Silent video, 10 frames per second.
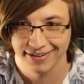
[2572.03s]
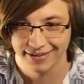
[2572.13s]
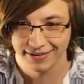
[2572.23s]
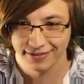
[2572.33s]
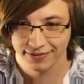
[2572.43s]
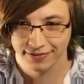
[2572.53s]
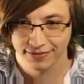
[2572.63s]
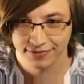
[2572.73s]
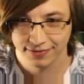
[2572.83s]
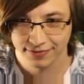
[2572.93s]

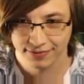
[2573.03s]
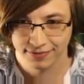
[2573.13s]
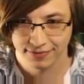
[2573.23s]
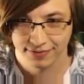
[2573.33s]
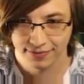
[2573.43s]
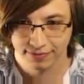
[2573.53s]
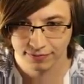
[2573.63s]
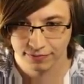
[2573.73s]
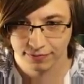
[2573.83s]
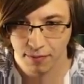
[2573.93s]

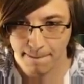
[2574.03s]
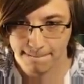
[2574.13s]
(no one is talking)